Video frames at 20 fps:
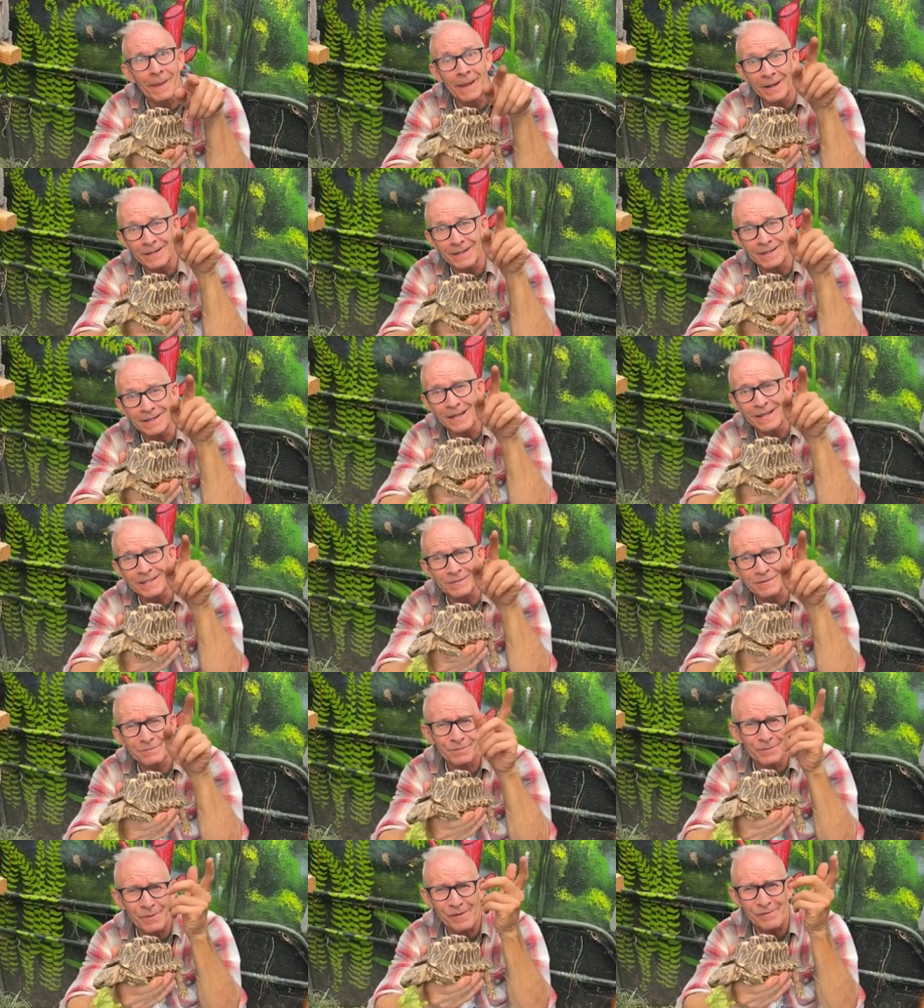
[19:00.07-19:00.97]
and it gets
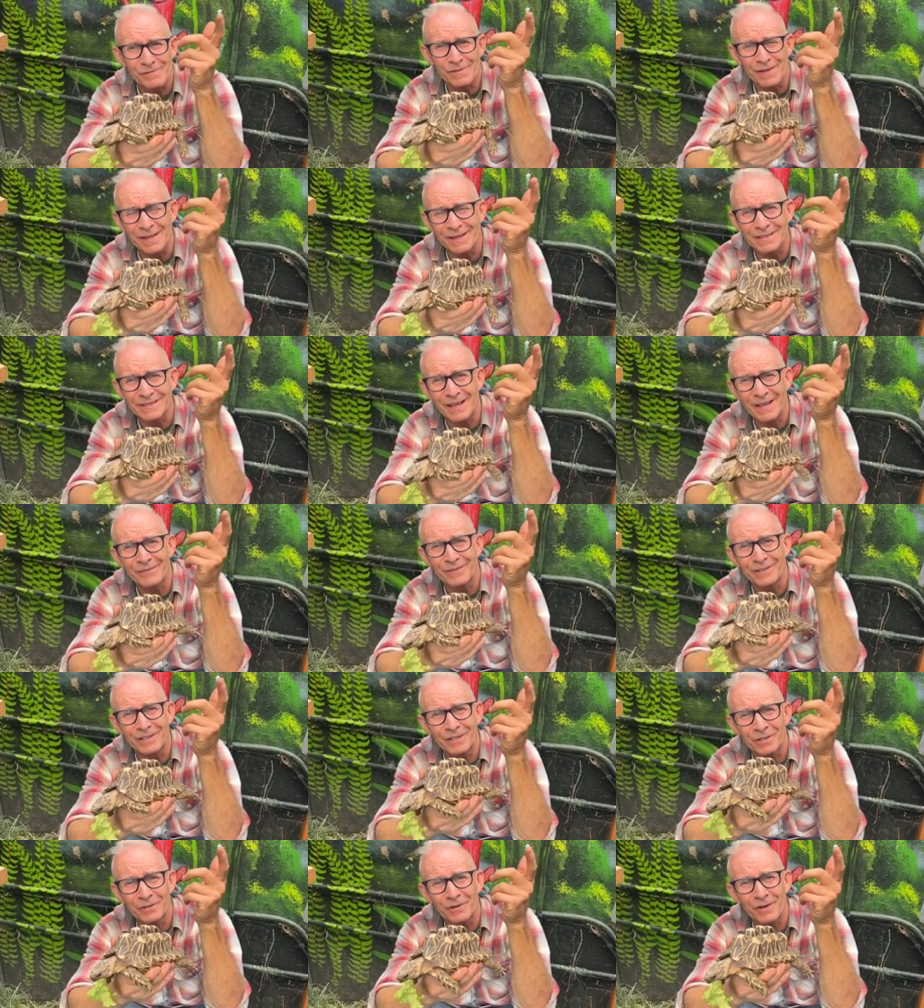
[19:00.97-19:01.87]
above like 70
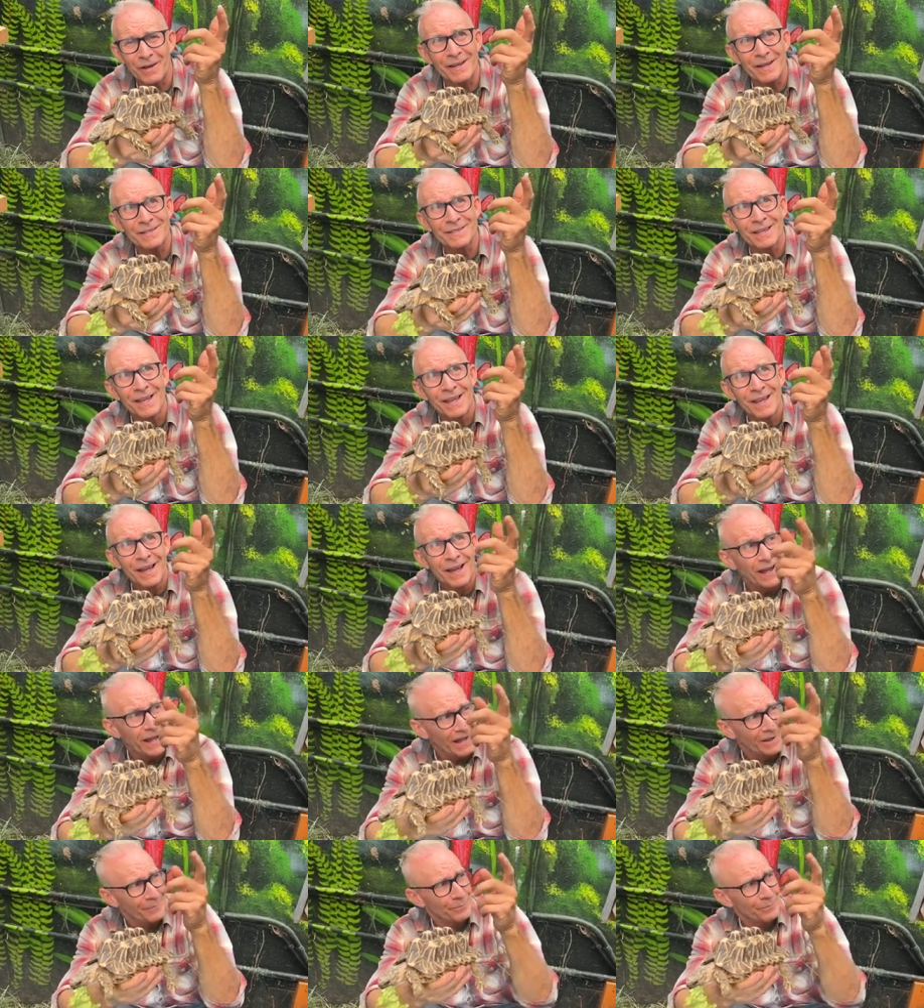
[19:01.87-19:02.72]
degrees, I